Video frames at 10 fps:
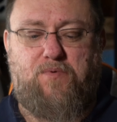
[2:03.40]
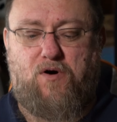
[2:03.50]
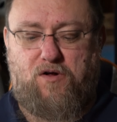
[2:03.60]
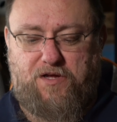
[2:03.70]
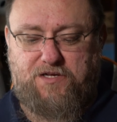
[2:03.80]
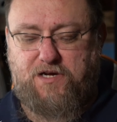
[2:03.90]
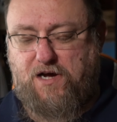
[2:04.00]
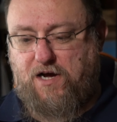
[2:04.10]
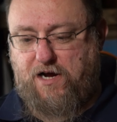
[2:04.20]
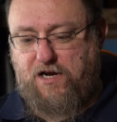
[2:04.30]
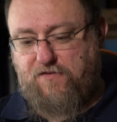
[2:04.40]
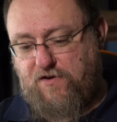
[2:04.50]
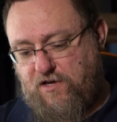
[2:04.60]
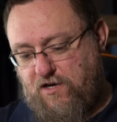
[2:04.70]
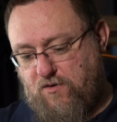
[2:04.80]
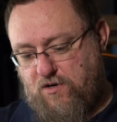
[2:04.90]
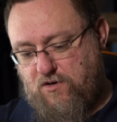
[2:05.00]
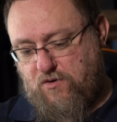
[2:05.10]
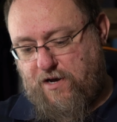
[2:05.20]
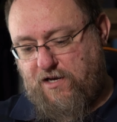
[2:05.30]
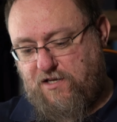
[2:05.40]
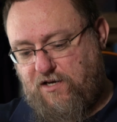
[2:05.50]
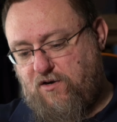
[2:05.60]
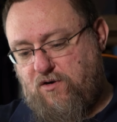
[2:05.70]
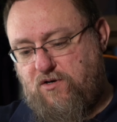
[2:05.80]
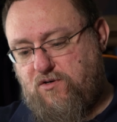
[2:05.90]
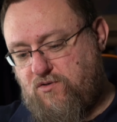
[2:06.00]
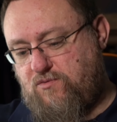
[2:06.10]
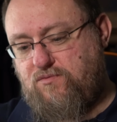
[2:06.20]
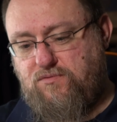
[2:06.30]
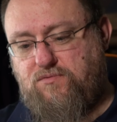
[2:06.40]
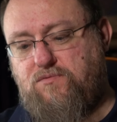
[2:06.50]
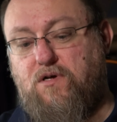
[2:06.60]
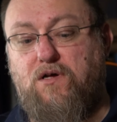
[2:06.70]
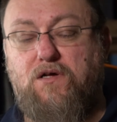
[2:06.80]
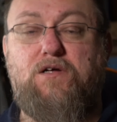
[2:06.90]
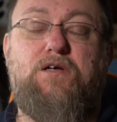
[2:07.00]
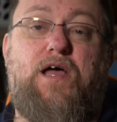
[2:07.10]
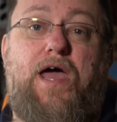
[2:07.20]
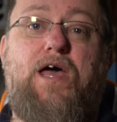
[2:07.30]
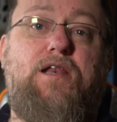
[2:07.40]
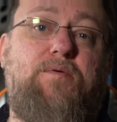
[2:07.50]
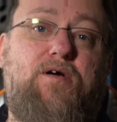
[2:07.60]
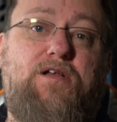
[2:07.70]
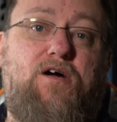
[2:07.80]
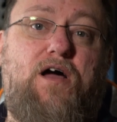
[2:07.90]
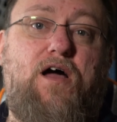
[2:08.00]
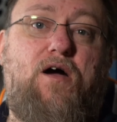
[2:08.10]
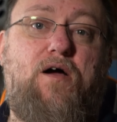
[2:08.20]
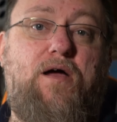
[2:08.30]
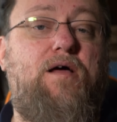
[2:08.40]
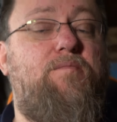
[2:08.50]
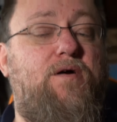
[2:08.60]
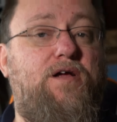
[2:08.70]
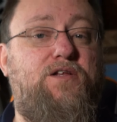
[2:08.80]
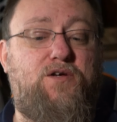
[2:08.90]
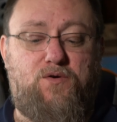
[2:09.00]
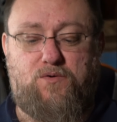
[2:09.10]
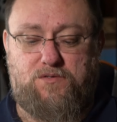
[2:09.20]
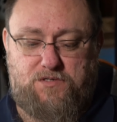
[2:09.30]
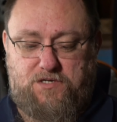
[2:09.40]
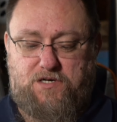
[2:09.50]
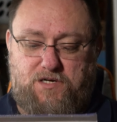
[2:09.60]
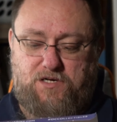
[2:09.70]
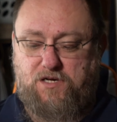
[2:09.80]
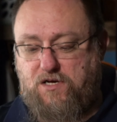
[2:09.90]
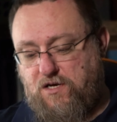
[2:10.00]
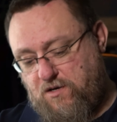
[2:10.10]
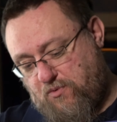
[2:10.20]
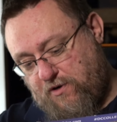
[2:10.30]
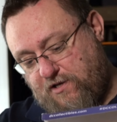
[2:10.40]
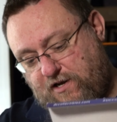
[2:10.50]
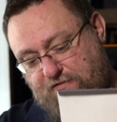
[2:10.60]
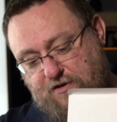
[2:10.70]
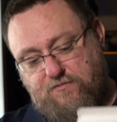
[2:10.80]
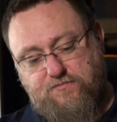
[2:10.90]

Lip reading: Harley's kind of a hero, anti-hero, and very dark, and married to Poison Ivy.